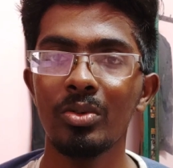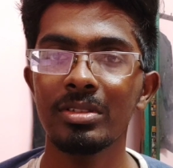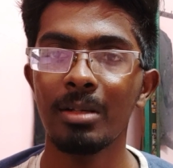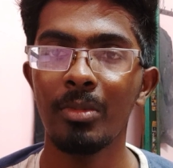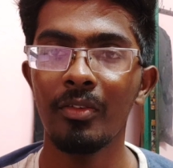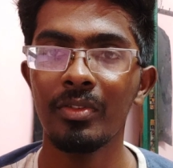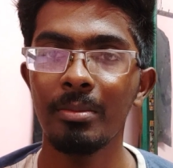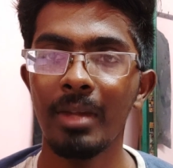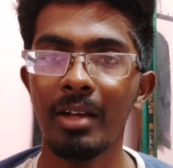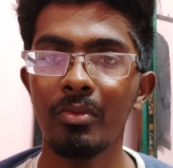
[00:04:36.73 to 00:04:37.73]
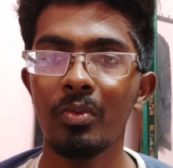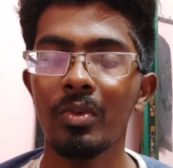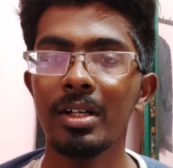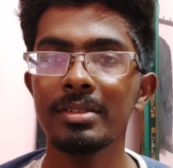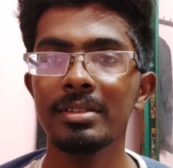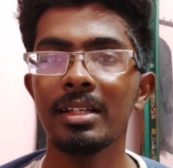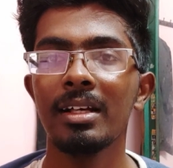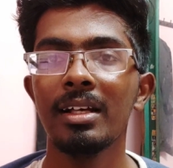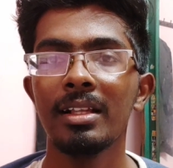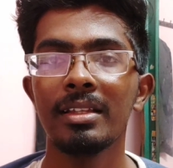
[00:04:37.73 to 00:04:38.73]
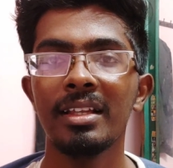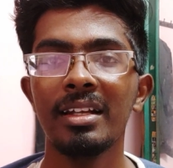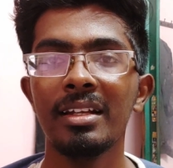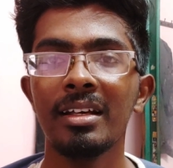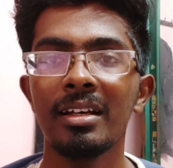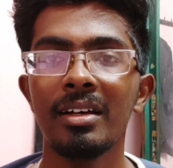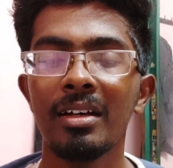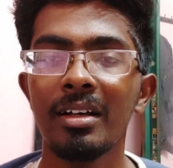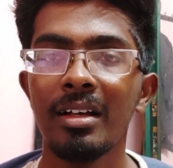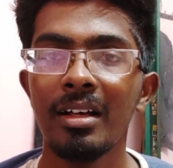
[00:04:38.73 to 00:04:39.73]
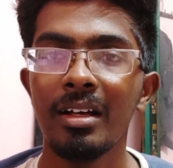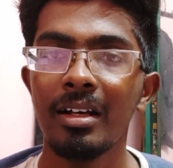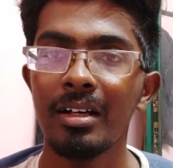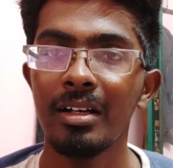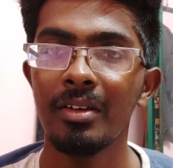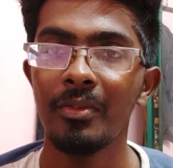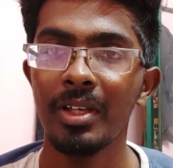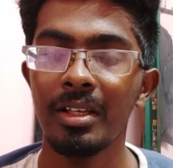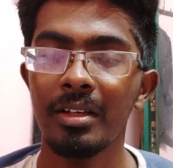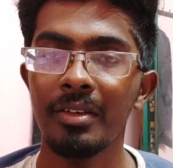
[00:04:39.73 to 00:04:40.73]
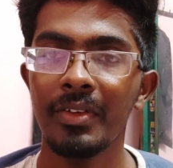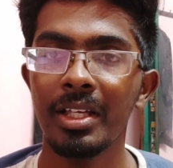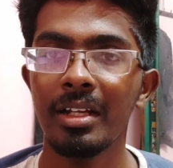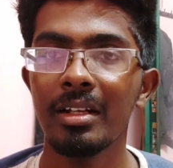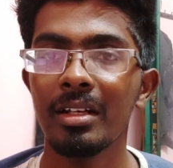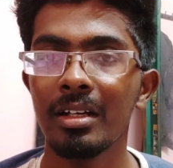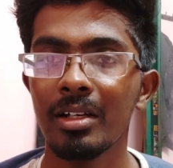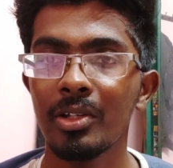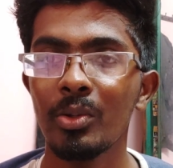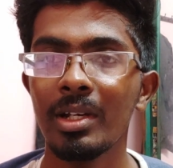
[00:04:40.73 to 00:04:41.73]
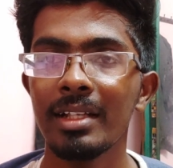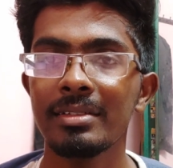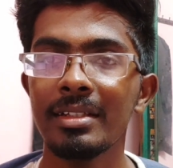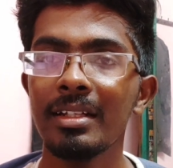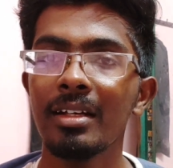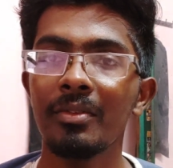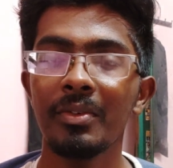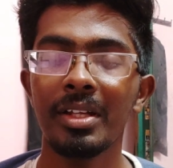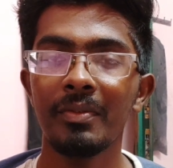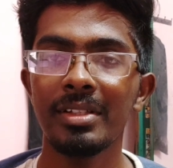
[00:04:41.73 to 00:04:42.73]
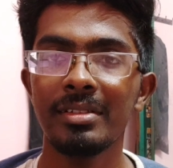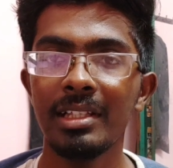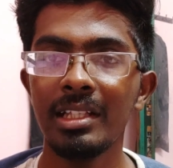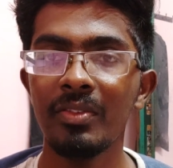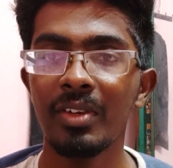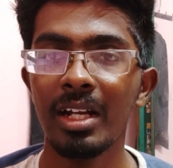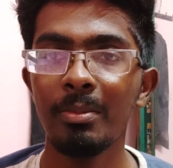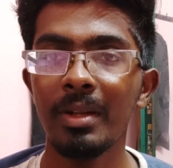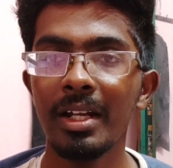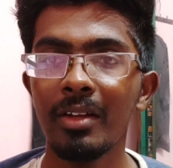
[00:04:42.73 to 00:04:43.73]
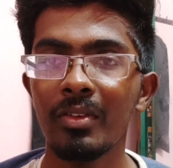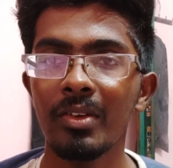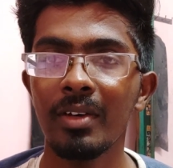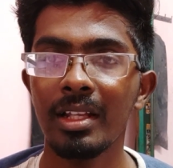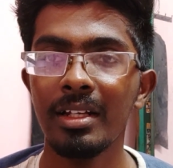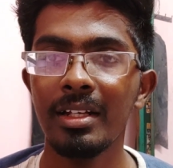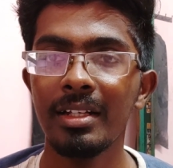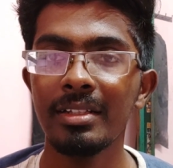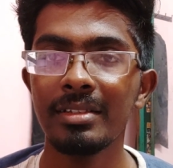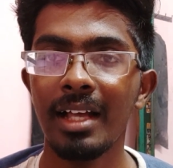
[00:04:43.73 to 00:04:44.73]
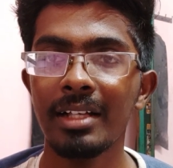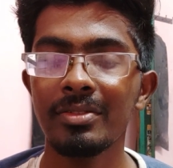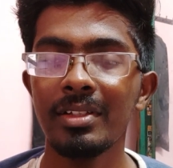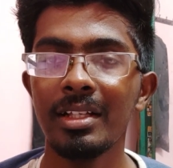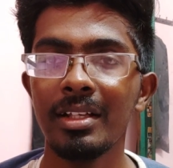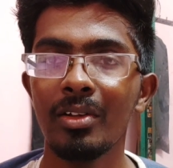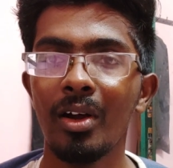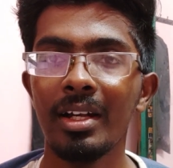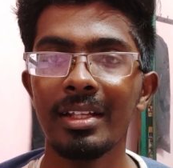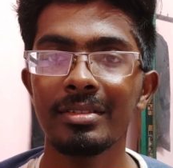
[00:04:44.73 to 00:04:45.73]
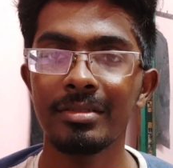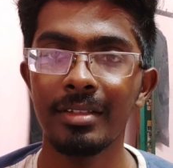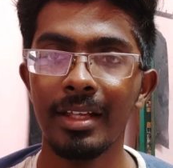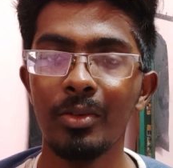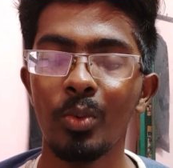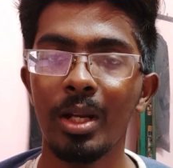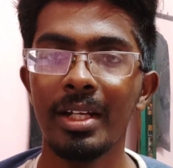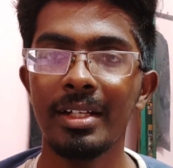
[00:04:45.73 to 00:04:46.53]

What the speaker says: do some of the manual works. Then we can utilize it. When we see the front plate of the violin, it is actually not a straight one,